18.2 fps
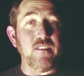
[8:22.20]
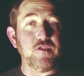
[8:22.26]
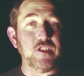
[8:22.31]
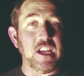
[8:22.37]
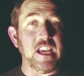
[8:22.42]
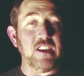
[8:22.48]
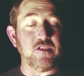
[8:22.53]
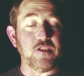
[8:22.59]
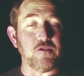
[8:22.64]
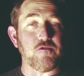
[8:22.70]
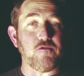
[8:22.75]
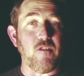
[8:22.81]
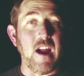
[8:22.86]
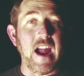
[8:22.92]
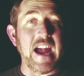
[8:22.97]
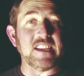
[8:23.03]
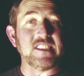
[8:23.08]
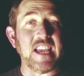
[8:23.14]
of Jesus
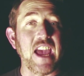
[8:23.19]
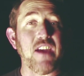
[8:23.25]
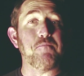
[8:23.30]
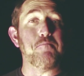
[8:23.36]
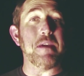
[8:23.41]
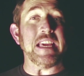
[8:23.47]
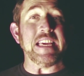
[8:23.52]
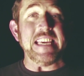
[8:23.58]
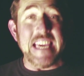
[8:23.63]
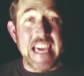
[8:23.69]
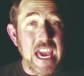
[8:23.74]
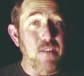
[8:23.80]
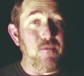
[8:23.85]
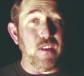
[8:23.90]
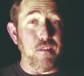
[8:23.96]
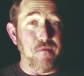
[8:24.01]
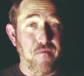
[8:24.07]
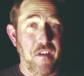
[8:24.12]
Christ, have been
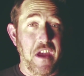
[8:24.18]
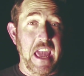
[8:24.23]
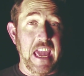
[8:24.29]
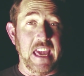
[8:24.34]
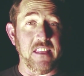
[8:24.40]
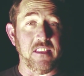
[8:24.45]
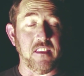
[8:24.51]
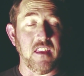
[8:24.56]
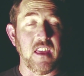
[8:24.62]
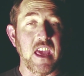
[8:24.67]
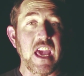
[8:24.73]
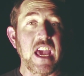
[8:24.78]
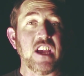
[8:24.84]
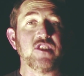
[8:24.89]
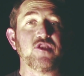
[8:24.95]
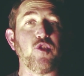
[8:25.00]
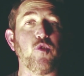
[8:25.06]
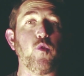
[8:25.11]
given faith
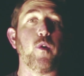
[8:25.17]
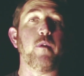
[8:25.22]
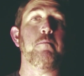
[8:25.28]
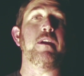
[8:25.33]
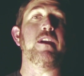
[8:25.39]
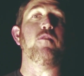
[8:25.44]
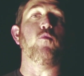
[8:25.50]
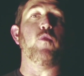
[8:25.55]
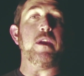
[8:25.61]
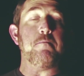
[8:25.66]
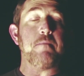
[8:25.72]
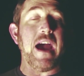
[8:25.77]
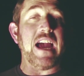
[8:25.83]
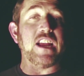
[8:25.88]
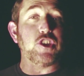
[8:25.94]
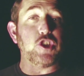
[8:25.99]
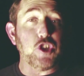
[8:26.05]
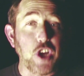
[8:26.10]
so we
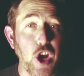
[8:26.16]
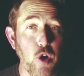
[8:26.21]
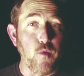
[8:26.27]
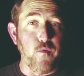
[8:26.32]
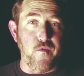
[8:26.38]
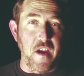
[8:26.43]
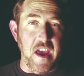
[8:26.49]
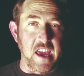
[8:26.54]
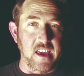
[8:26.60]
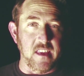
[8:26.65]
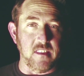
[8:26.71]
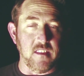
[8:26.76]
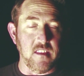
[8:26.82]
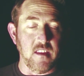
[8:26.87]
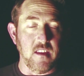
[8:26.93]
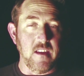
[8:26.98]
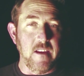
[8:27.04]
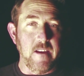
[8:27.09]
might show
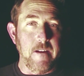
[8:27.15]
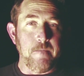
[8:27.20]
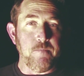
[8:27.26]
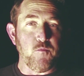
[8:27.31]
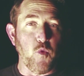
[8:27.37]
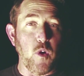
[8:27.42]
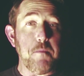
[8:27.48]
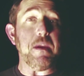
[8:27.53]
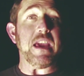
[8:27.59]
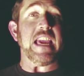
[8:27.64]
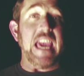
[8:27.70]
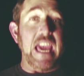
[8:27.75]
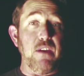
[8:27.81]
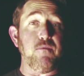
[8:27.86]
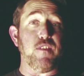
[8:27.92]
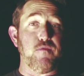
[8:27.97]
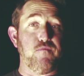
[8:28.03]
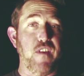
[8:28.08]
faith. We've been
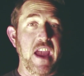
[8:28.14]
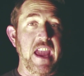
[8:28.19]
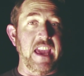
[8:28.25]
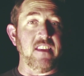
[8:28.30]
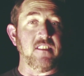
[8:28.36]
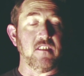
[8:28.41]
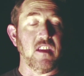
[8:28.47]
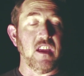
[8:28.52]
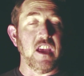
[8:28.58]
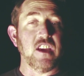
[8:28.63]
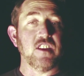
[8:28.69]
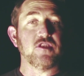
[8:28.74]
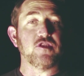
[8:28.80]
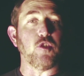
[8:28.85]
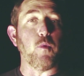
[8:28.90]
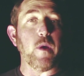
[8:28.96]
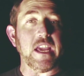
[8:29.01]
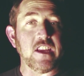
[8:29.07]
given faith
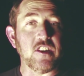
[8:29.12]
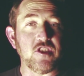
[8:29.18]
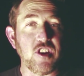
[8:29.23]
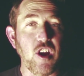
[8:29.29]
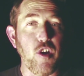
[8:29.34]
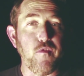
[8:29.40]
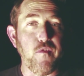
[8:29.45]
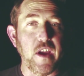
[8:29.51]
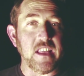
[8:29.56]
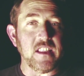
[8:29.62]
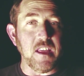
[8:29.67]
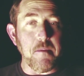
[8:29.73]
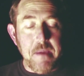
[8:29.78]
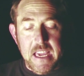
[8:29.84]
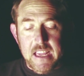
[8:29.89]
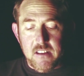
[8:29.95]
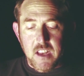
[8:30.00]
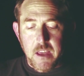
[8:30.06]
so we can show faith. Let
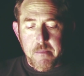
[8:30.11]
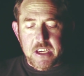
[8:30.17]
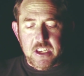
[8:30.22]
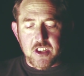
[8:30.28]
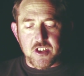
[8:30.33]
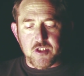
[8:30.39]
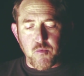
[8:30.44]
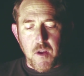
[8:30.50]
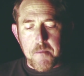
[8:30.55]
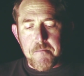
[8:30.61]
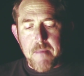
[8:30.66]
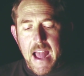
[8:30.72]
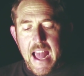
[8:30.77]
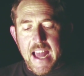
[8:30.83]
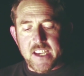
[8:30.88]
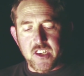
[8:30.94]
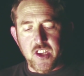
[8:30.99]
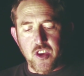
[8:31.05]
me just
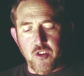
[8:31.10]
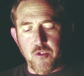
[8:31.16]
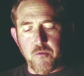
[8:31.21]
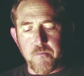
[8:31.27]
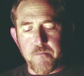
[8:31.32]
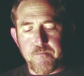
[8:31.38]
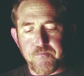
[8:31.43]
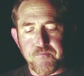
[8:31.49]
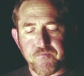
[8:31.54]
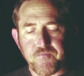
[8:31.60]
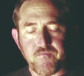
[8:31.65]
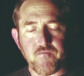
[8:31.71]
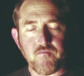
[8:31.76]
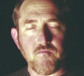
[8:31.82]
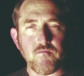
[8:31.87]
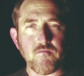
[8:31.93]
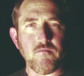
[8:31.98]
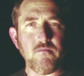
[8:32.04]
remind you,
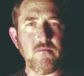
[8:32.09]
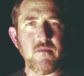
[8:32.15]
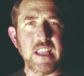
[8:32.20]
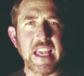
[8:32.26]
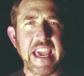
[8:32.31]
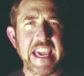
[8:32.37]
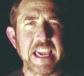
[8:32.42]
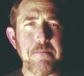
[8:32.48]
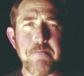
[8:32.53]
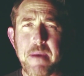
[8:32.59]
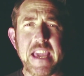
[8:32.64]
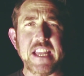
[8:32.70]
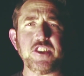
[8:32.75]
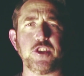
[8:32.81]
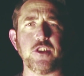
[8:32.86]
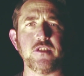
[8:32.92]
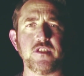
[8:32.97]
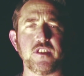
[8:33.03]
he
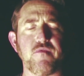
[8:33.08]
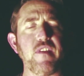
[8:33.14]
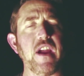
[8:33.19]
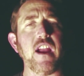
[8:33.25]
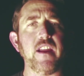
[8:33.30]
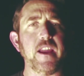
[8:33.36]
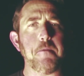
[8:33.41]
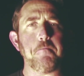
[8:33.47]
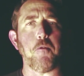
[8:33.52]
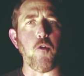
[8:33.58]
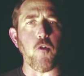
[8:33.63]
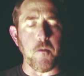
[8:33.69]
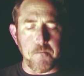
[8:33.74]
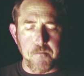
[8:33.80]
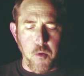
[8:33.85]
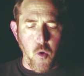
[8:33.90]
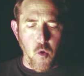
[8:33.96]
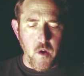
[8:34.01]
mentions a very
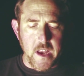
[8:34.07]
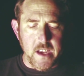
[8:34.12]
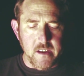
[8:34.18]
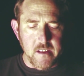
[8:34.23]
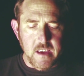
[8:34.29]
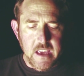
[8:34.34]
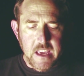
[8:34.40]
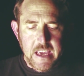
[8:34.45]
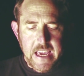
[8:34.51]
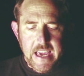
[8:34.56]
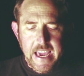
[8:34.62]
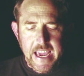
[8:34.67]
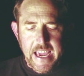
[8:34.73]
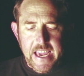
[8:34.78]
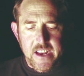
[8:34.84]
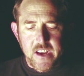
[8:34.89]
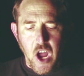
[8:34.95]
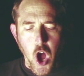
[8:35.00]
important point in